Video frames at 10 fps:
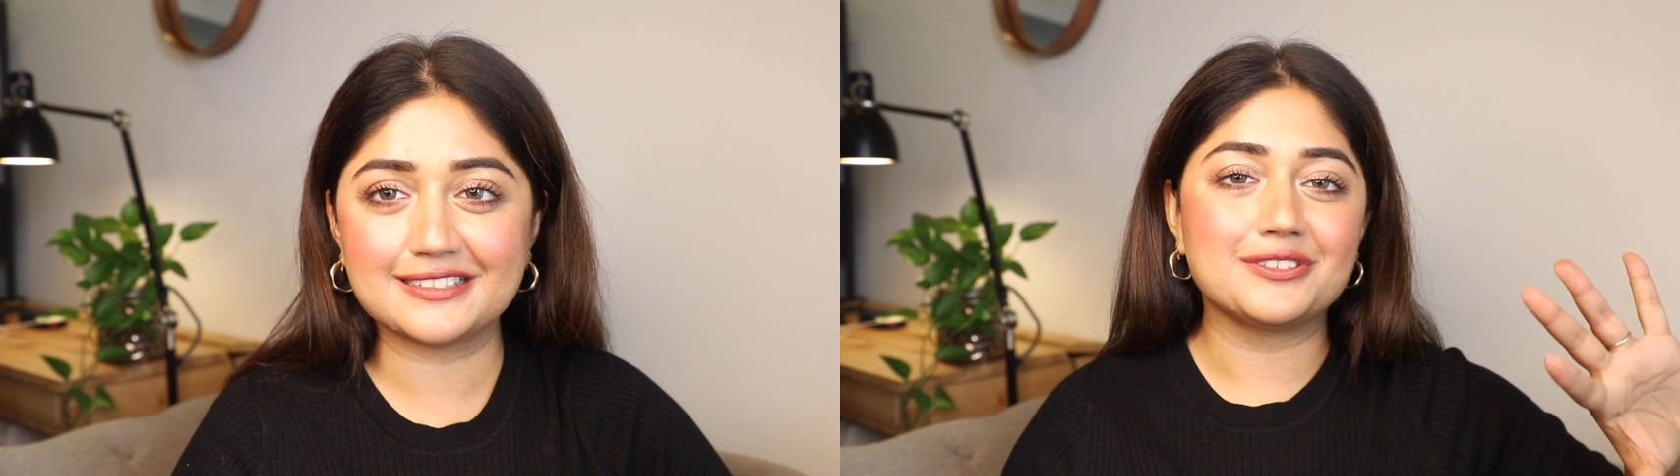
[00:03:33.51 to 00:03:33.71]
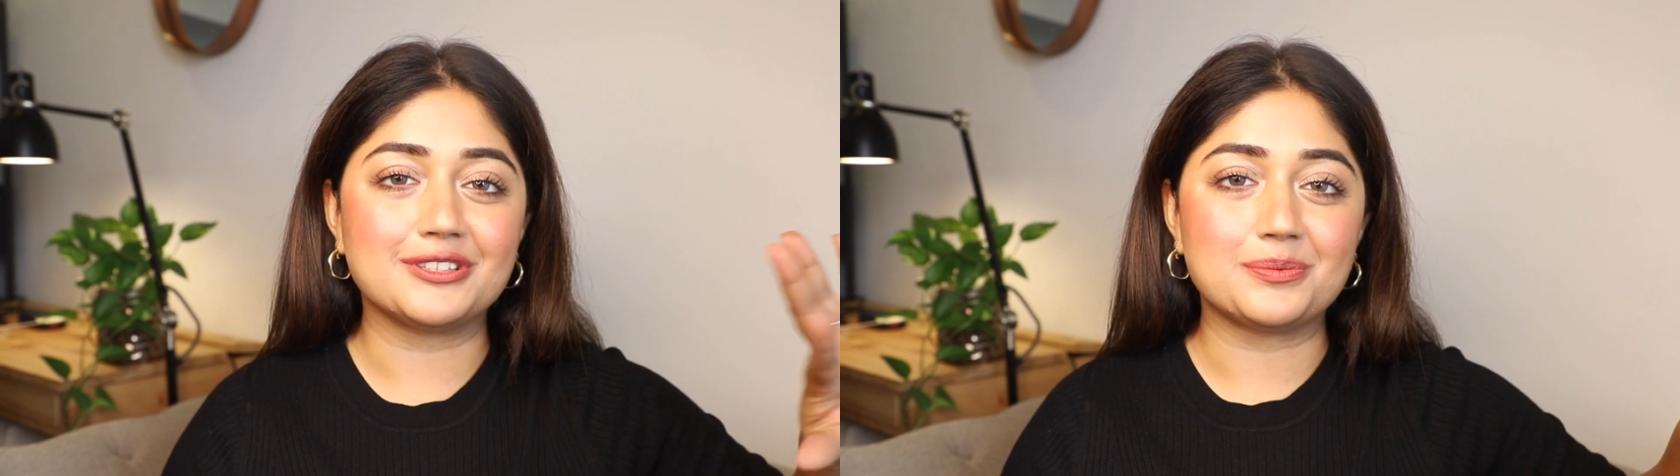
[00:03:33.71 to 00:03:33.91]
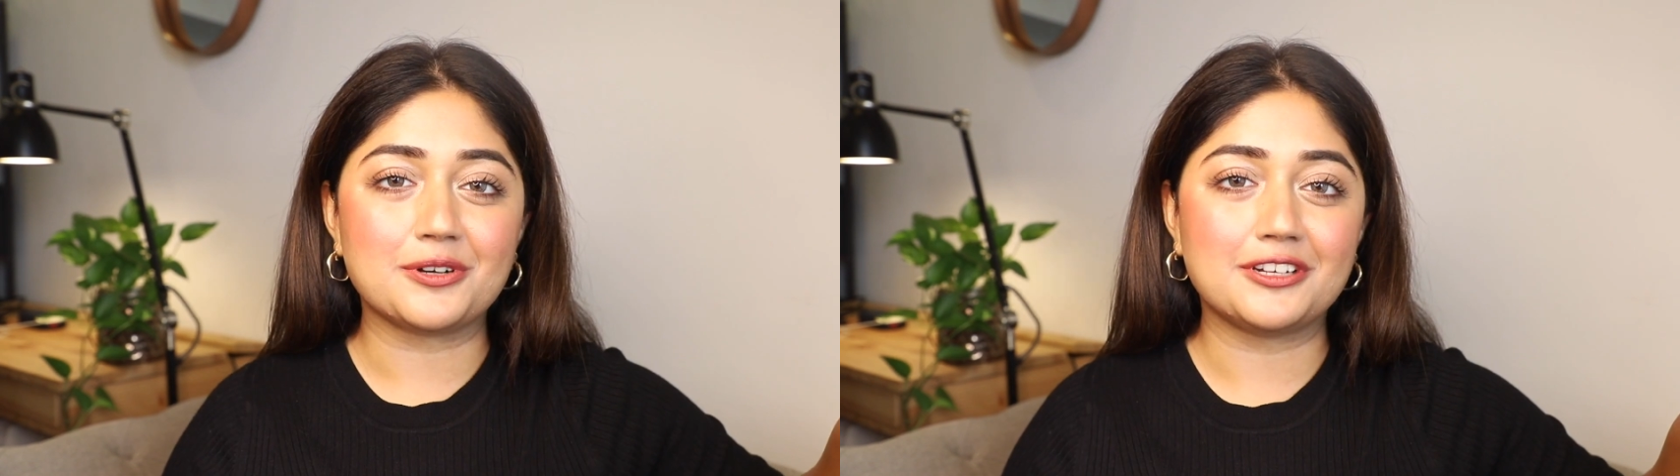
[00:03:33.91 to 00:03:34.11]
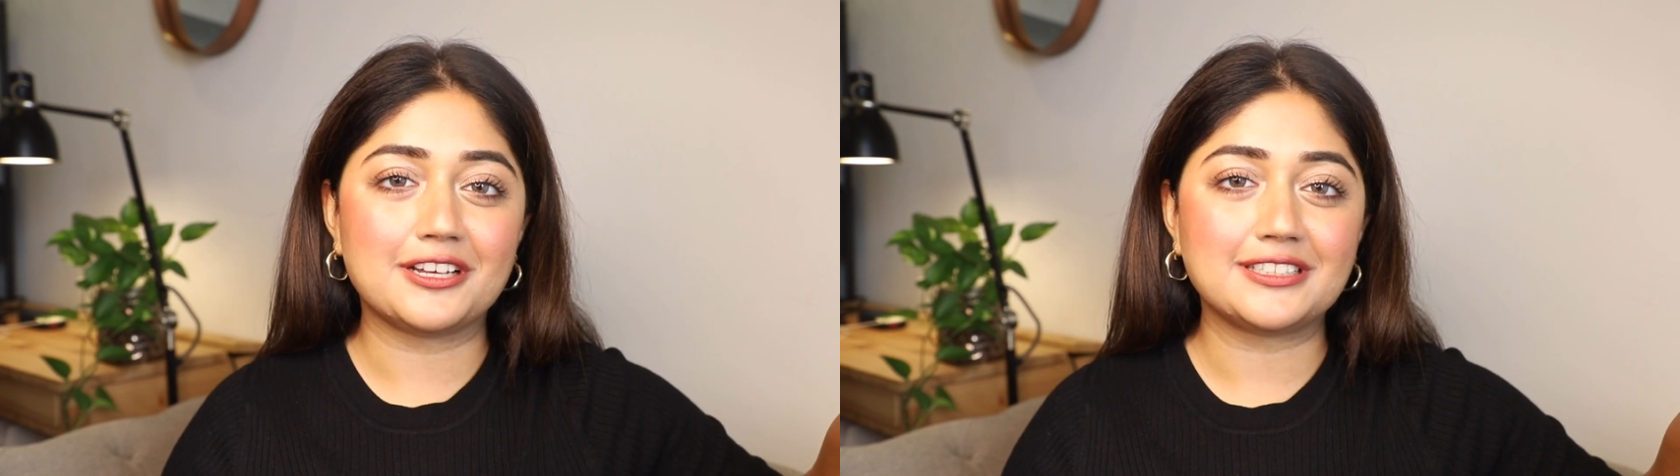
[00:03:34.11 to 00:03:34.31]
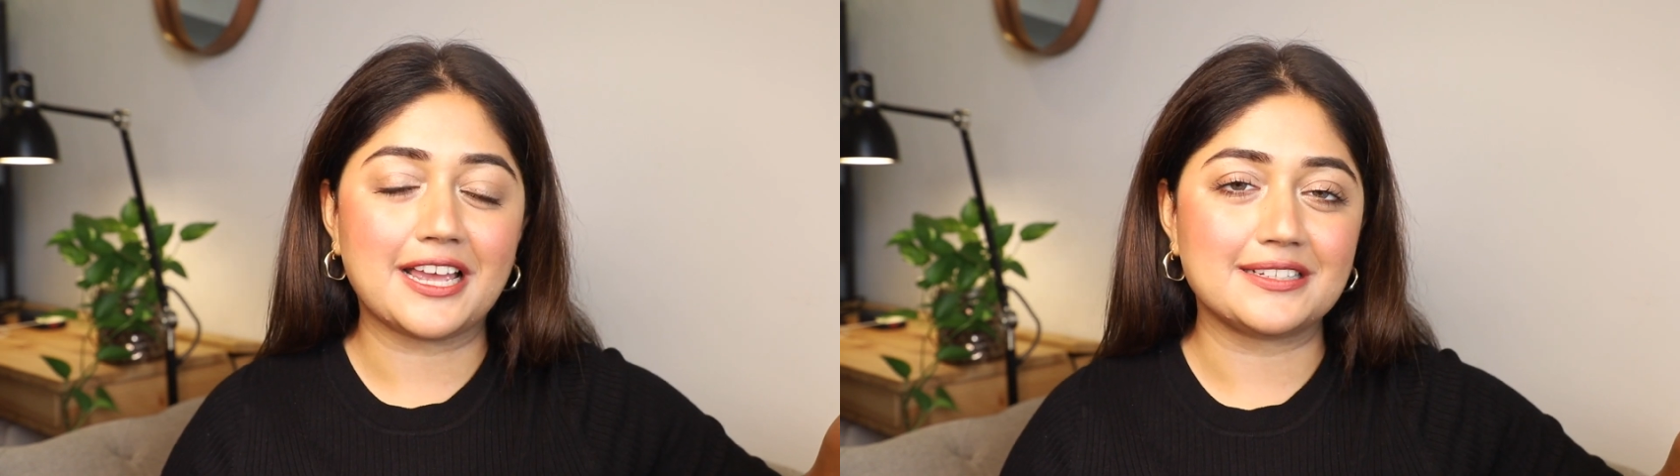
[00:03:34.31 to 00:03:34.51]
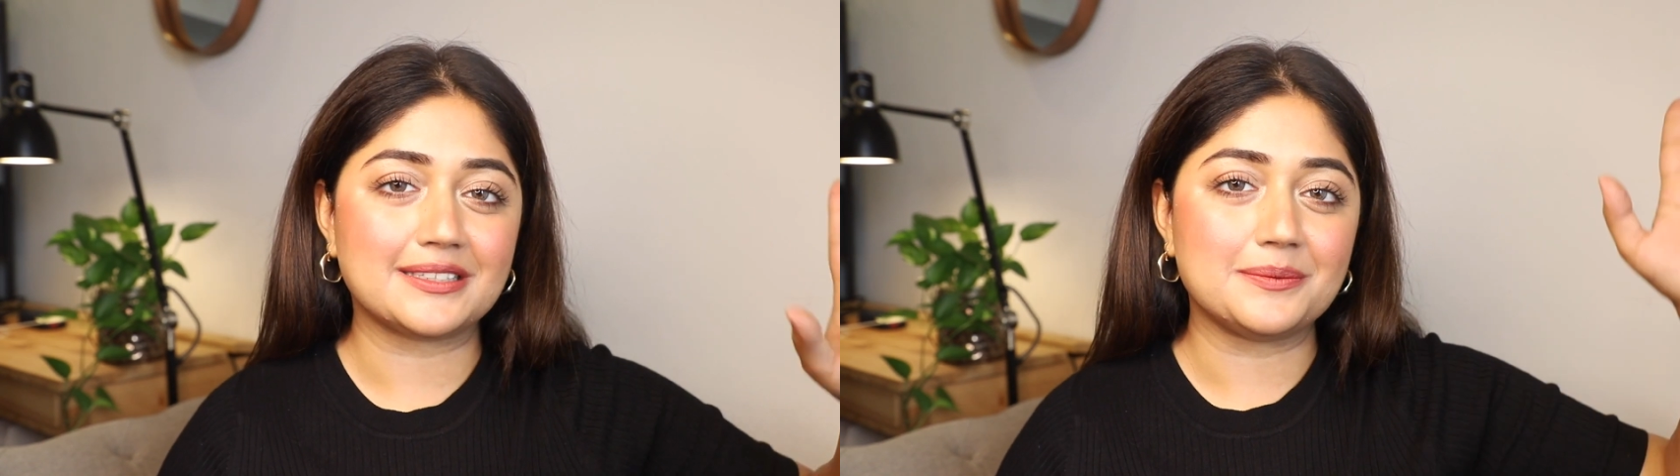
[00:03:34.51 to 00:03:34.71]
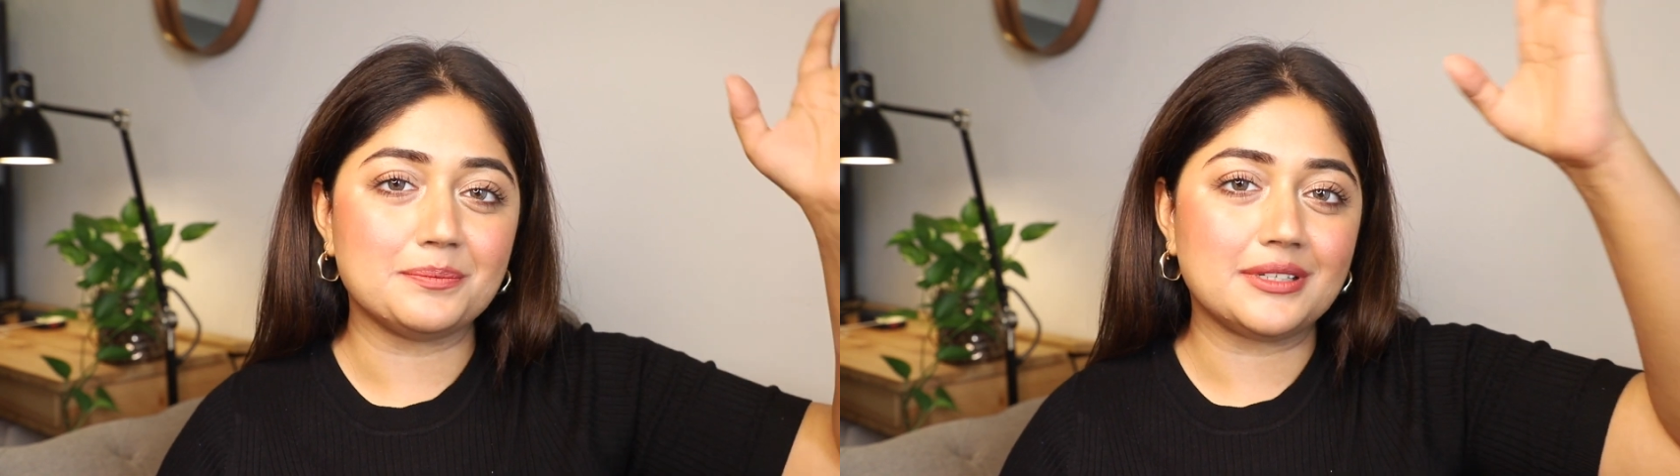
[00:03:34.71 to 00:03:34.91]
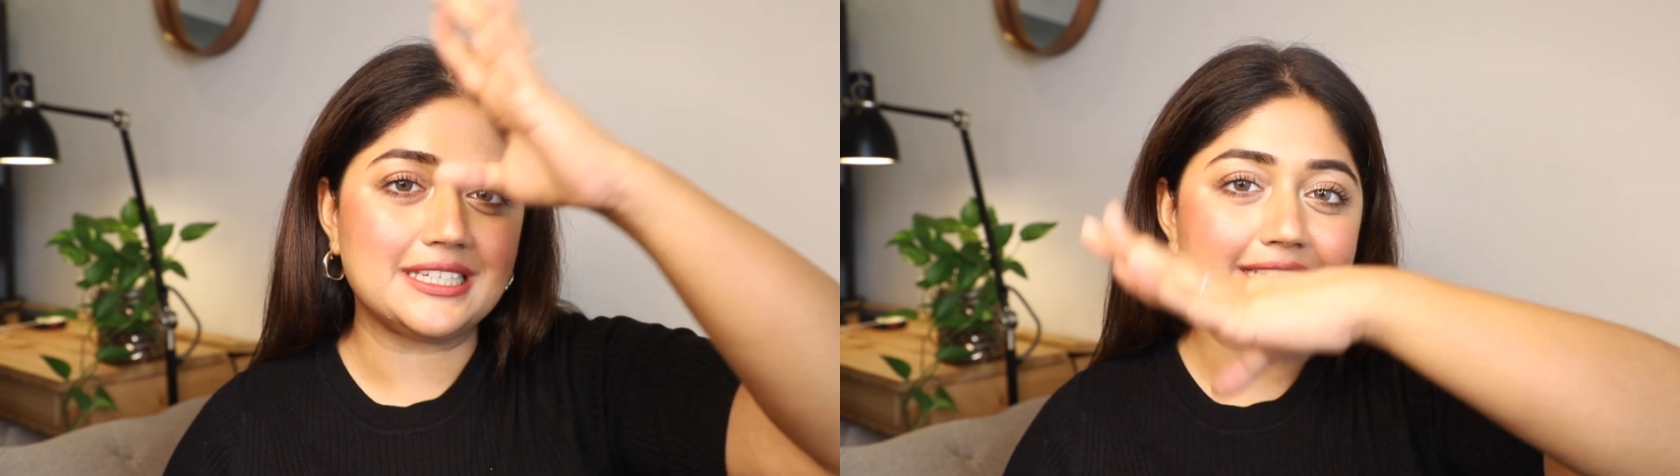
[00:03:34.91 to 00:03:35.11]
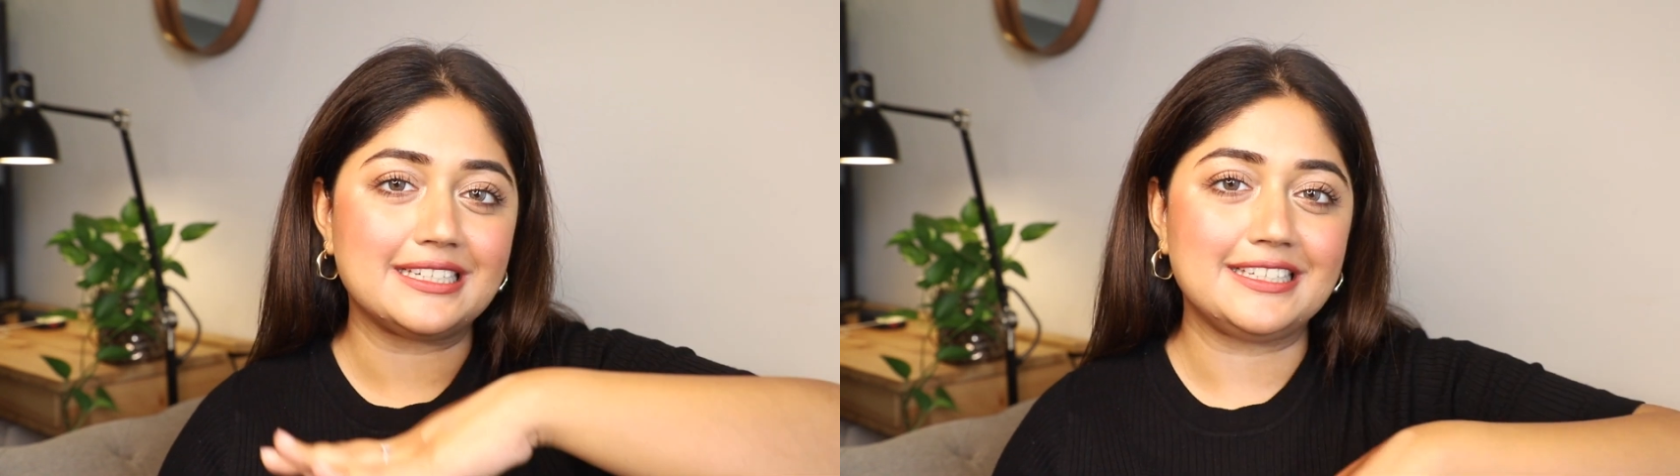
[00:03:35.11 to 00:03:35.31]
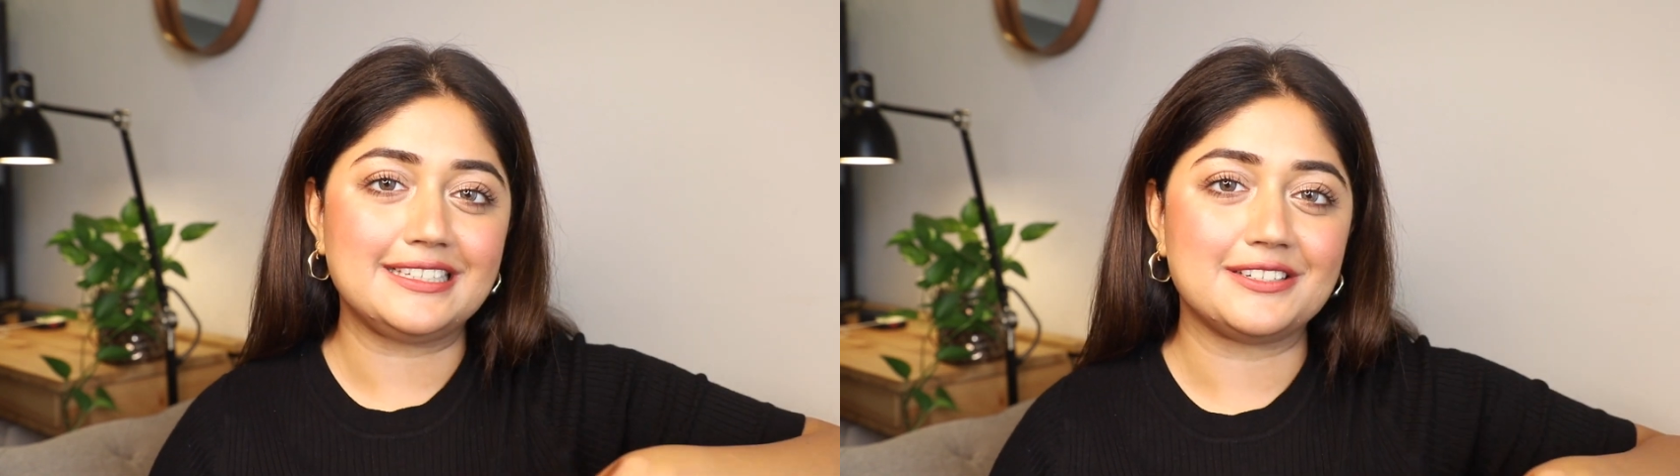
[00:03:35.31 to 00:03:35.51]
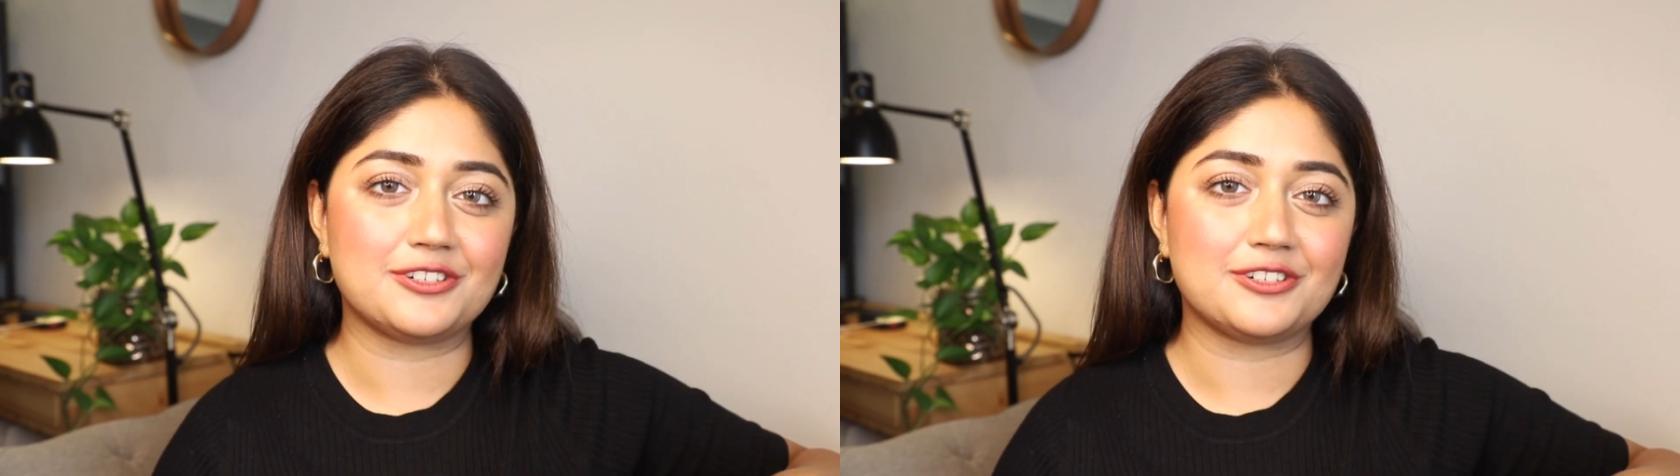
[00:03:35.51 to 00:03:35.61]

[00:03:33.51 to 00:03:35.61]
So the product has completely